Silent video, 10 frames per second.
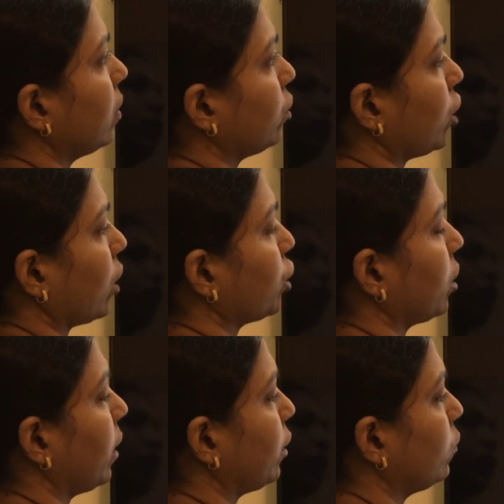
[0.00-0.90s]

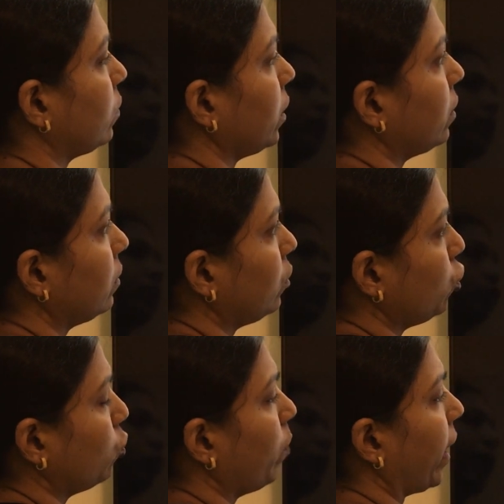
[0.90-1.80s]
structure that you see, this
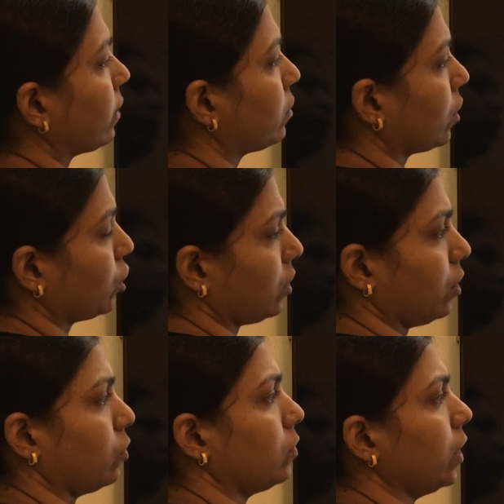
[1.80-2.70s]
tube like structure
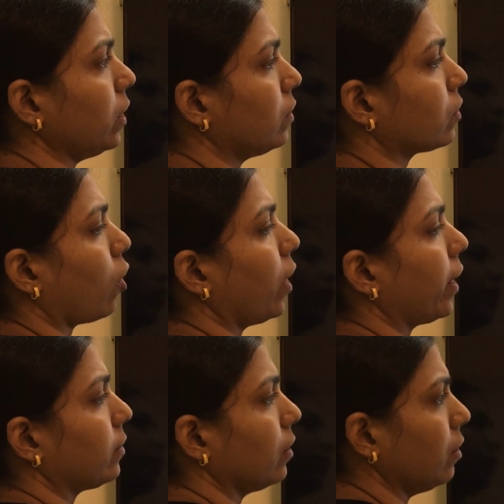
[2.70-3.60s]
that you see, is called
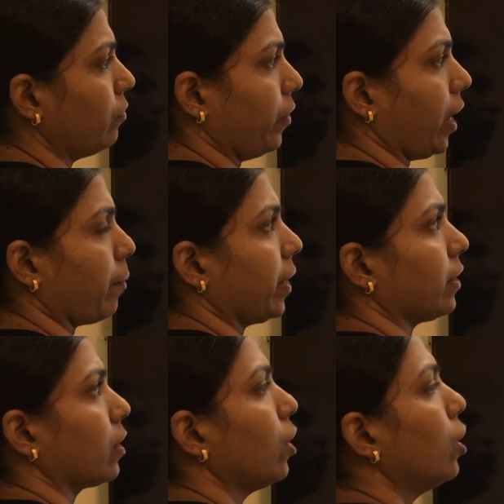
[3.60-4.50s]
as a
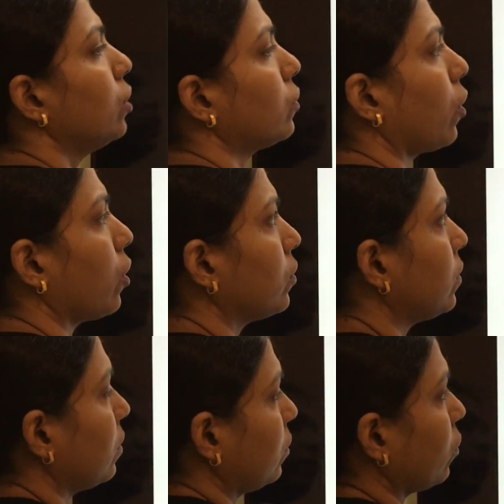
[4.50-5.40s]
filament. So
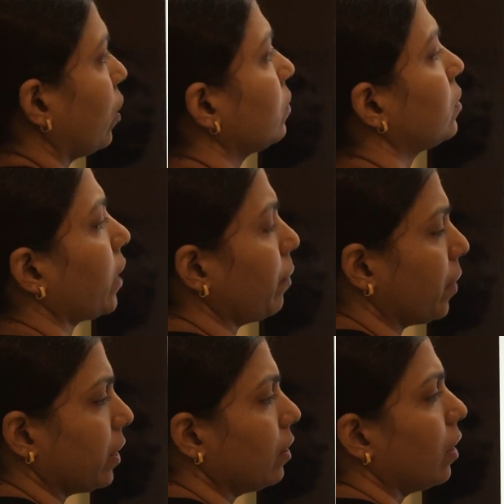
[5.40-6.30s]
your
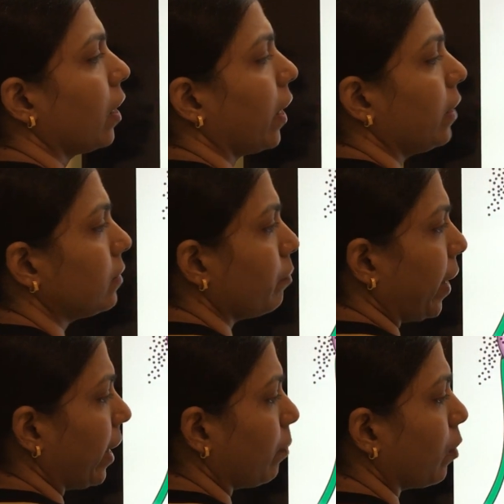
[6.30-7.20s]
stamen is
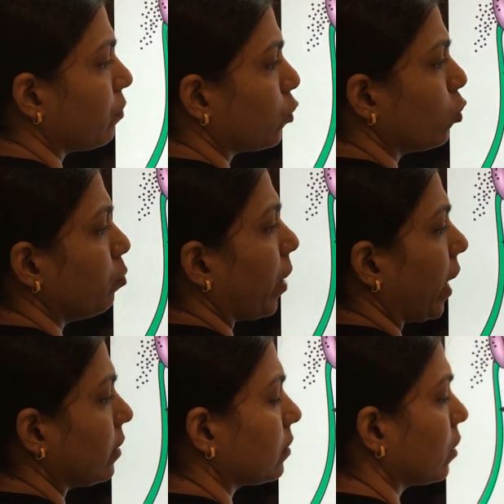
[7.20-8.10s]
made up of two
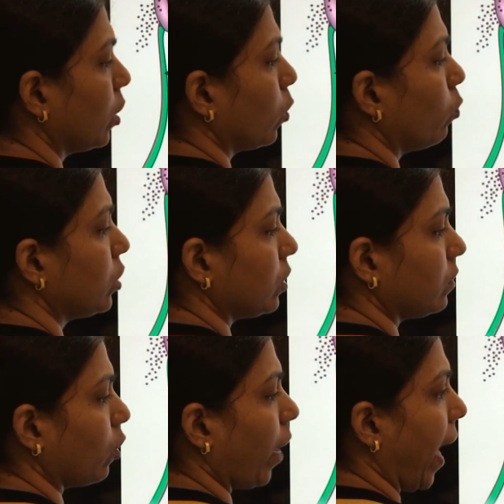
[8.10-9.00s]
parts, which is
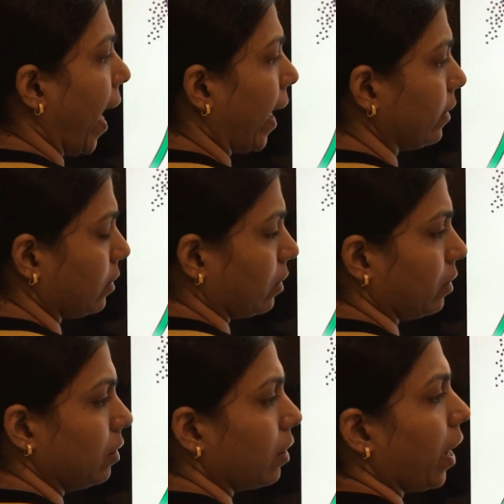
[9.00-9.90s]
your
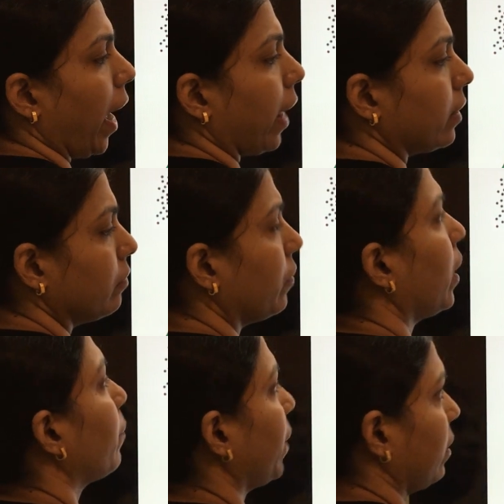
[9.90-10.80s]
anther and the
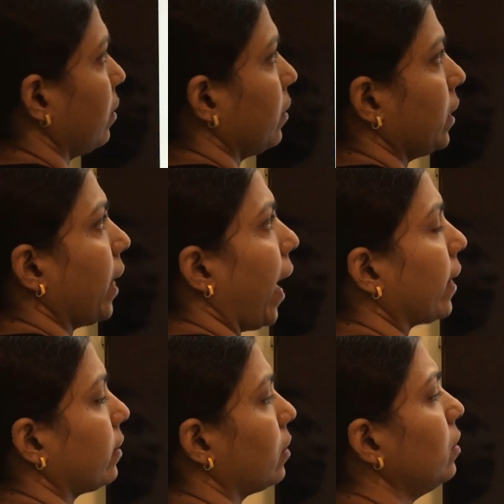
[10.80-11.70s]
filament, the
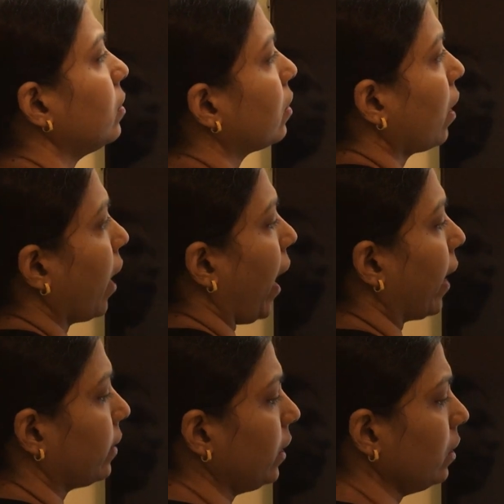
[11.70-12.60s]
anther
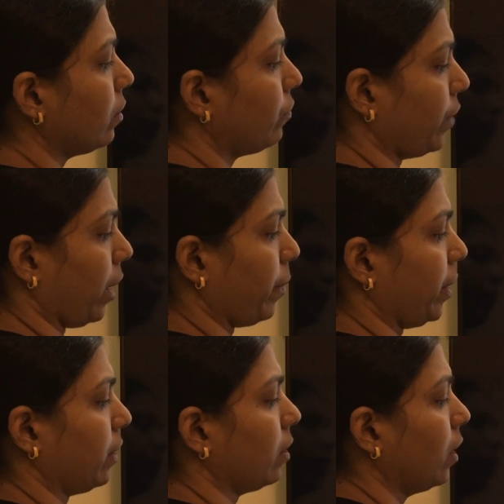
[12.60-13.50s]
and the filament.